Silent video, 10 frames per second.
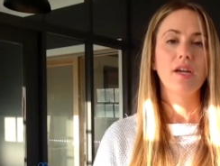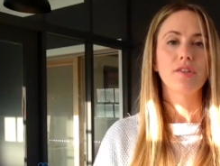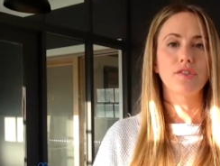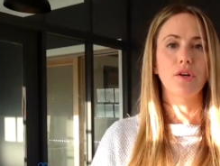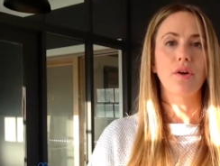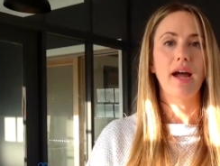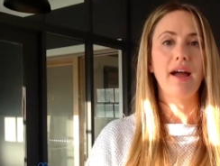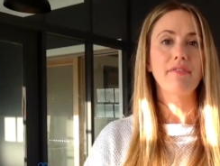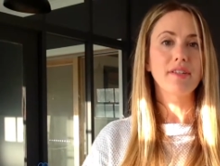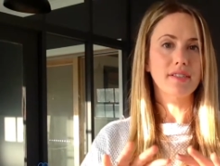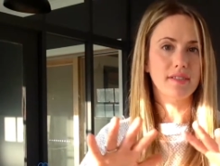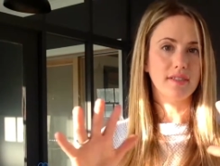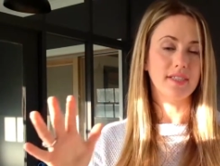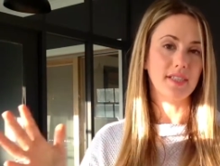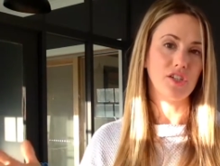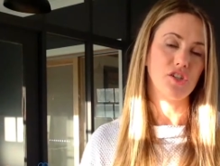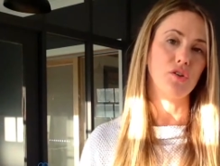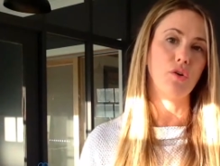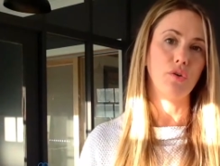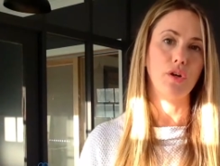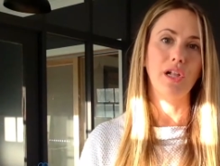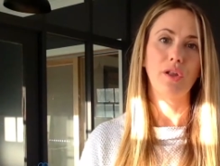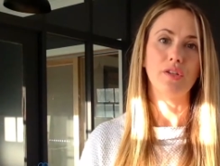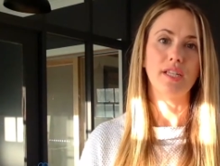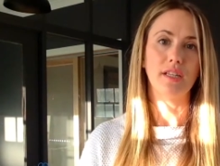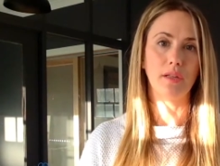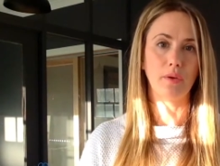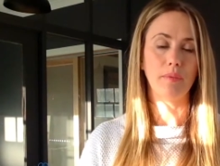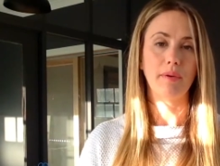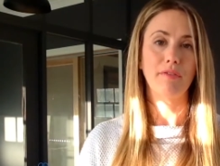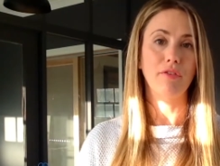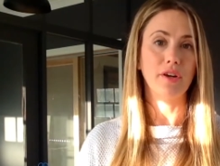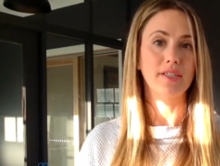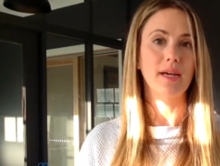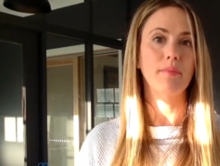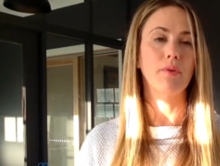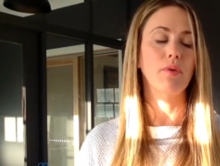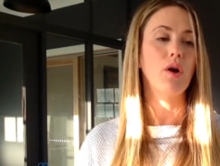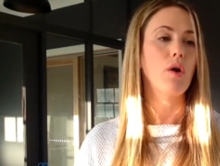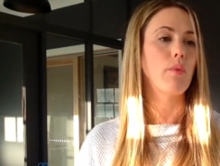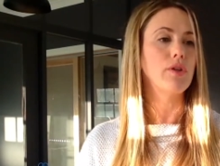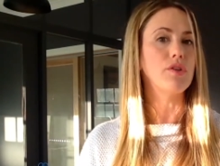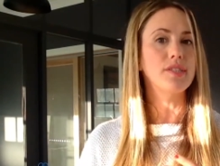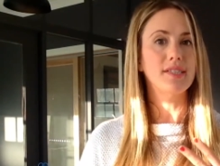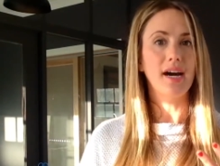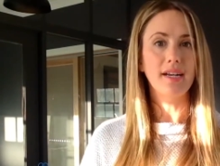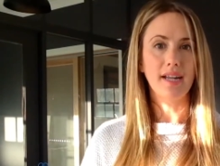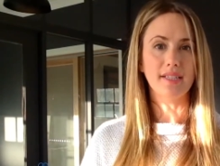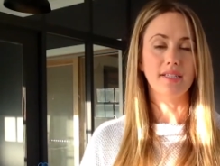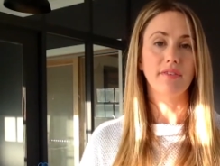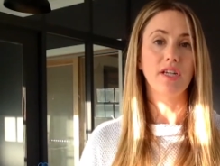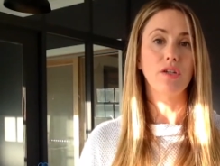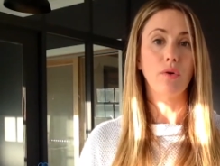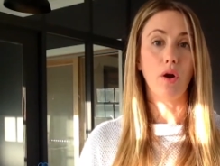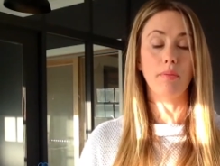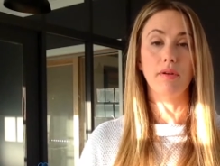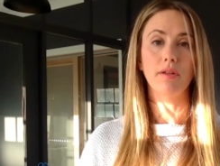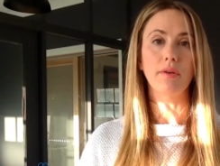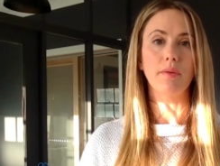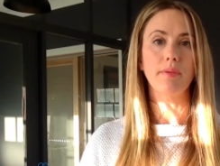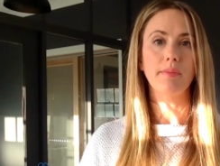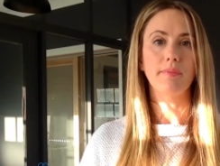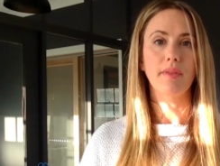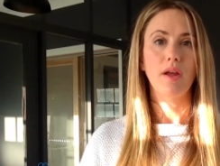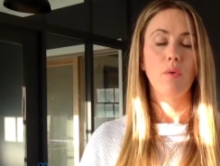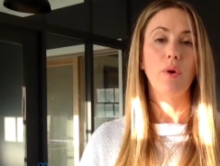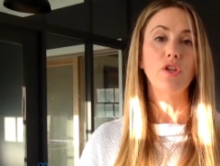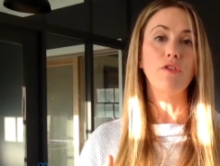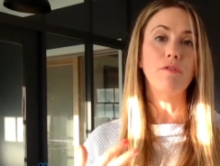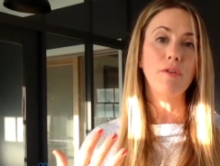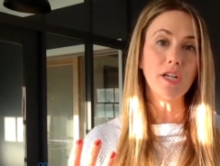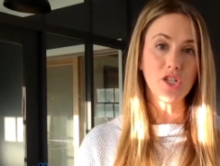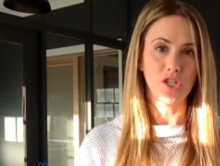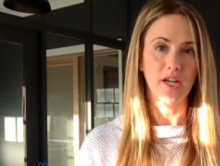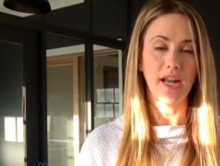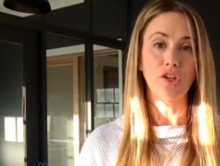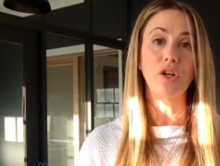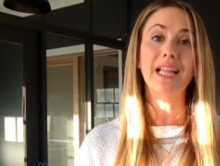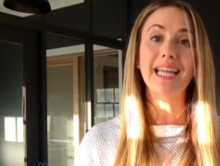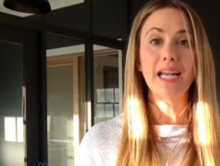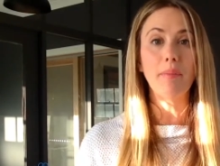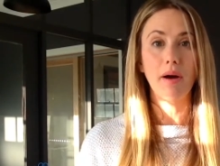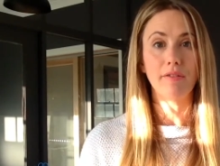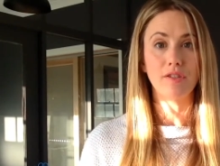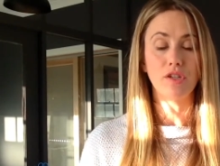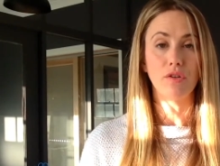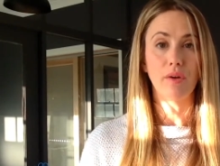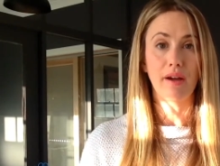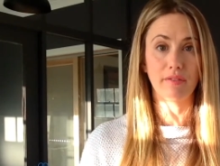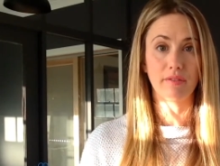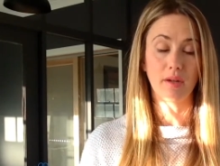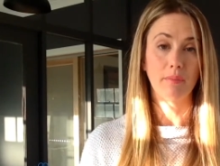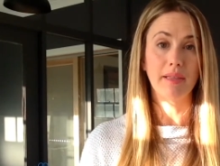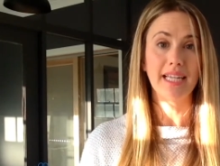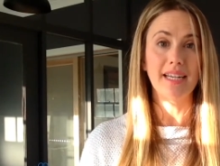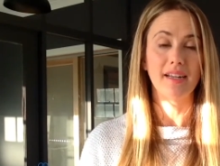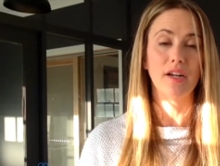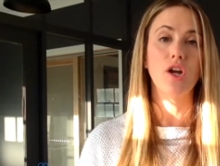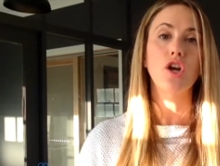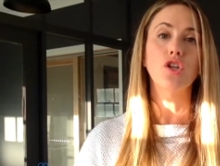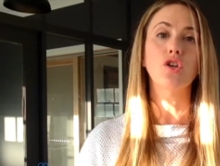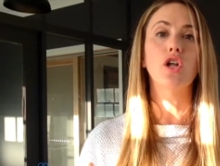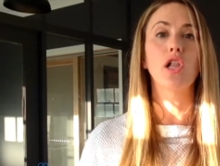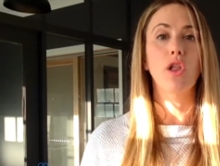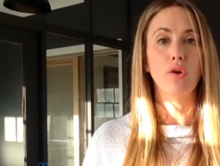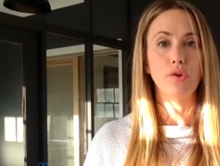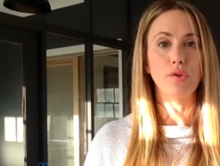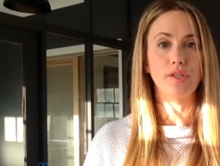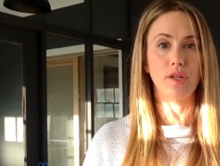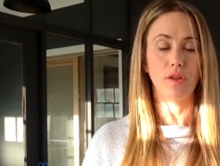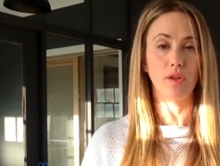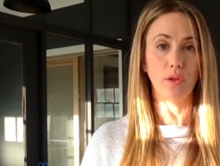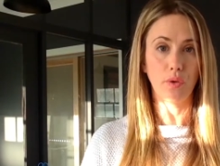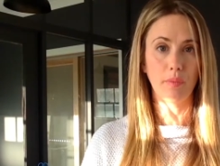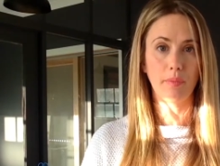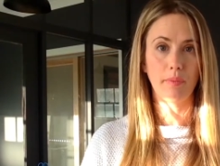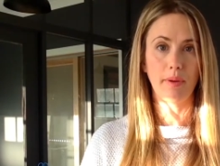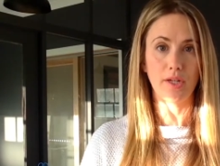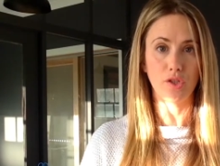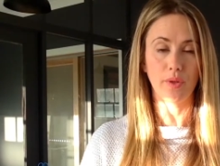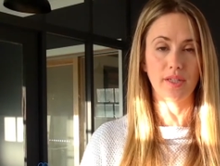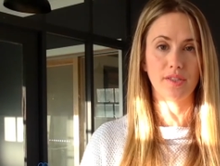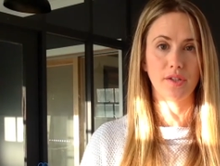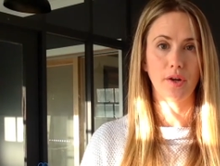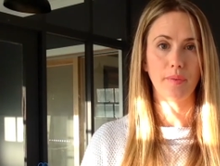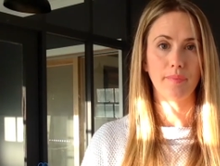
So I have this distinction called closing the loop. Now, for example, when you start an activity, you open a loop. When you finish it and you clean up after you have completed it, you close the loop by doing so.